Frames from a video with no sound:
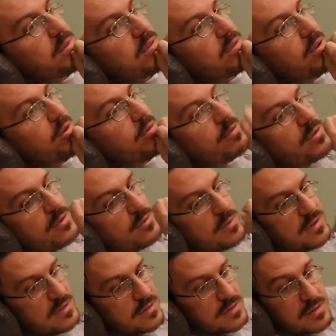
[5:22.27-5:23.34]
So, good
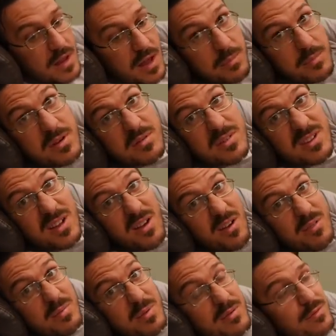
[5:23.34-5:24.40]
reason. I'm going to stay
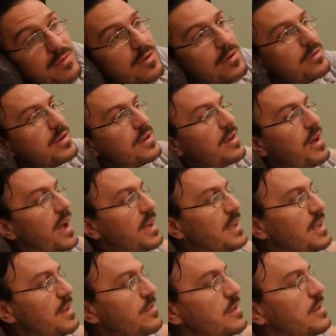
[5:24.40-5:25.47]
off my phone. I
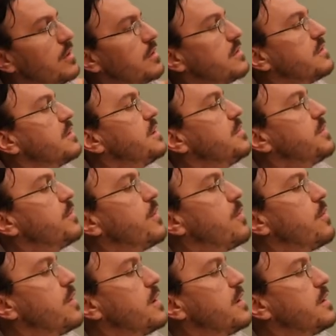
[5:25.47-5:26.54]
could even go to sleep if I
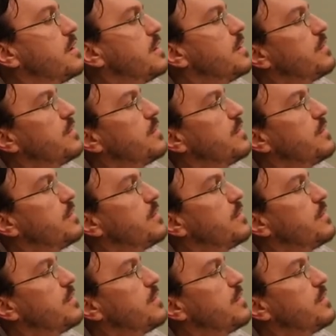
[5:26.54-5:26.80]
want.